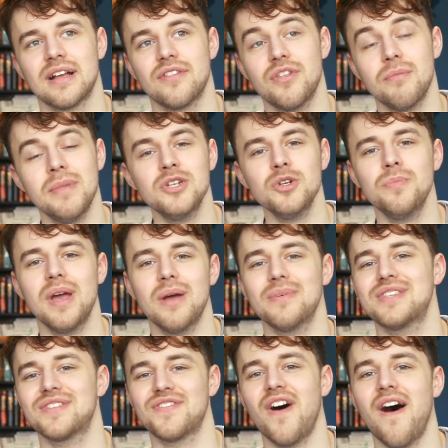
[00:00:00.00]
the middle bit
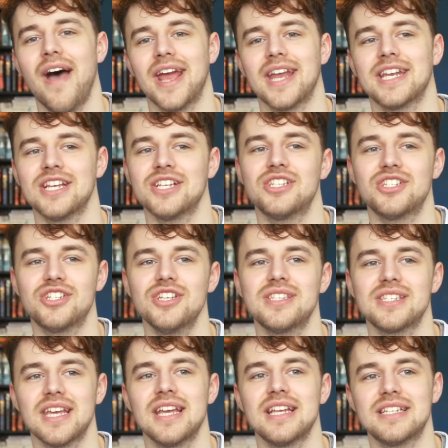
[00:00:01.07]
was fine, it's
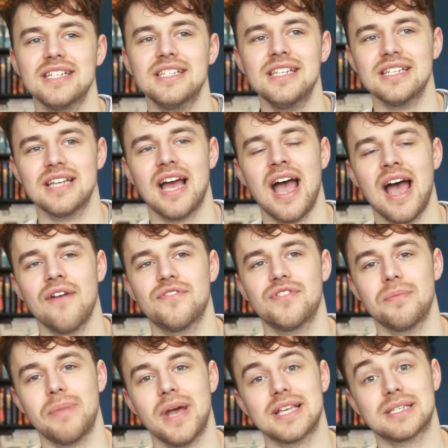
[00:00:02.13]
just, it didn't have
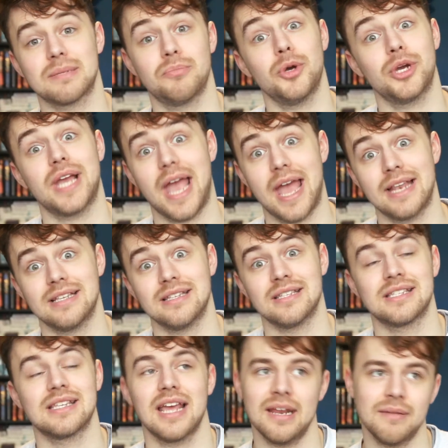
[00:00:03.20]
the best
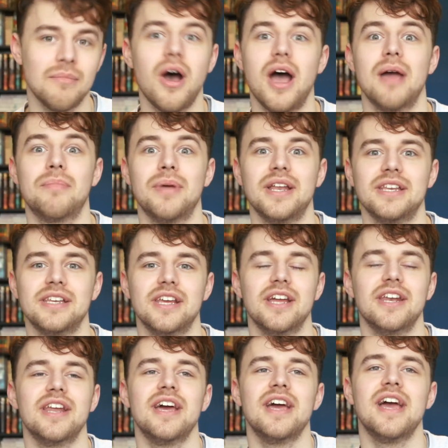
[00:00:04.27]
bookends, in my
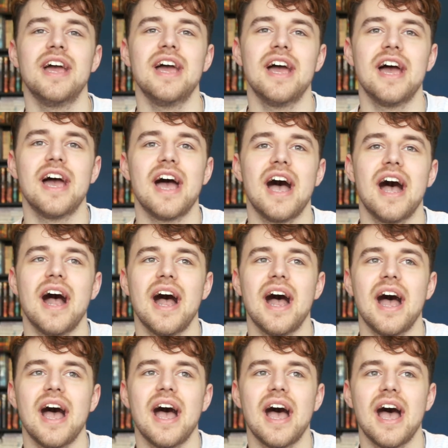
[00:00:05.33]
opinion,
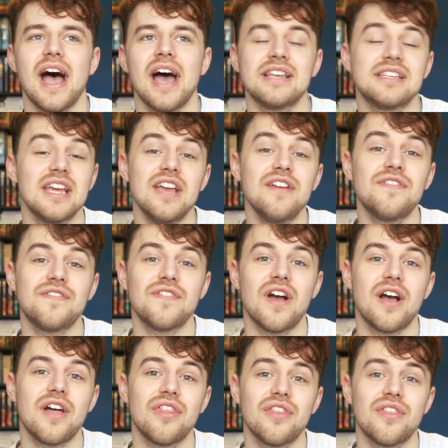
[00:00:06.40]
and if
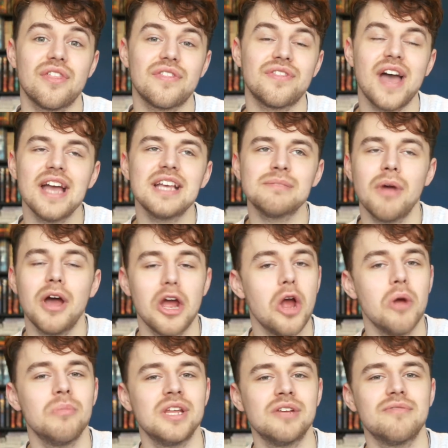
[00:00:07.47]
that is my
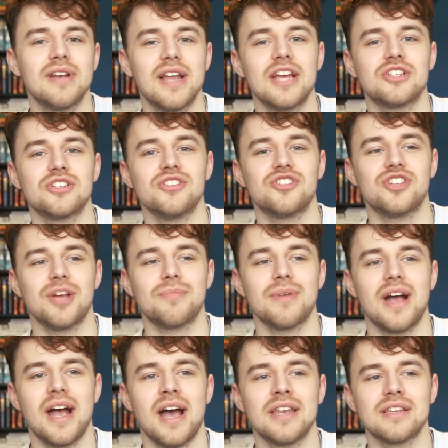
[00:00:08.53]
only relationship,
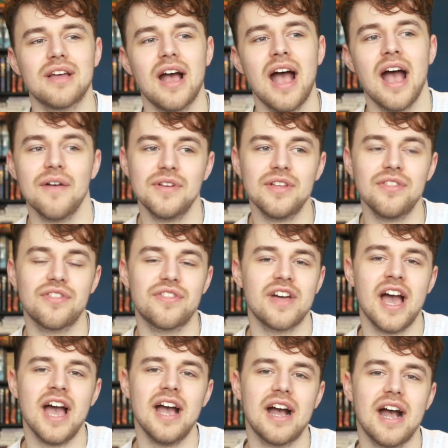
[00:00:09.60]
and having
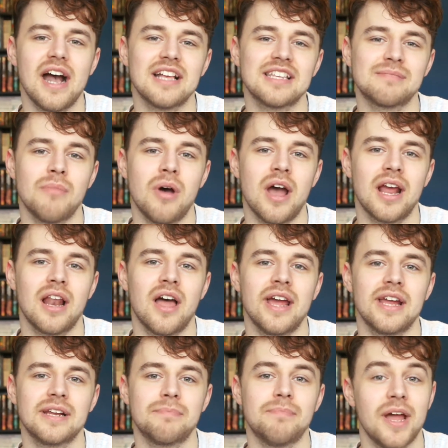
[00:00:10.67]
that as my,
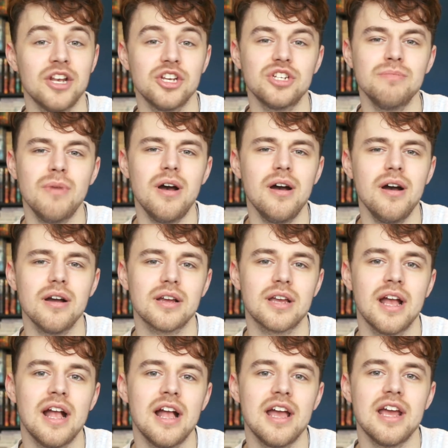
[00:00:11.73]
like, benchmark
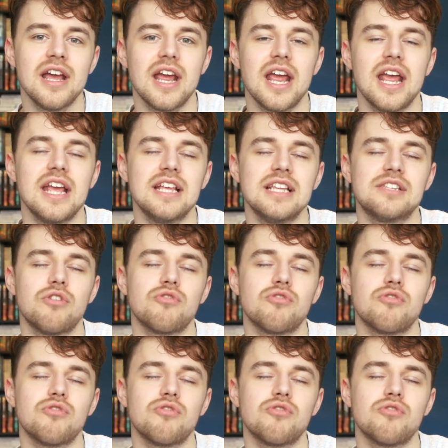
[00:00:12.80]
is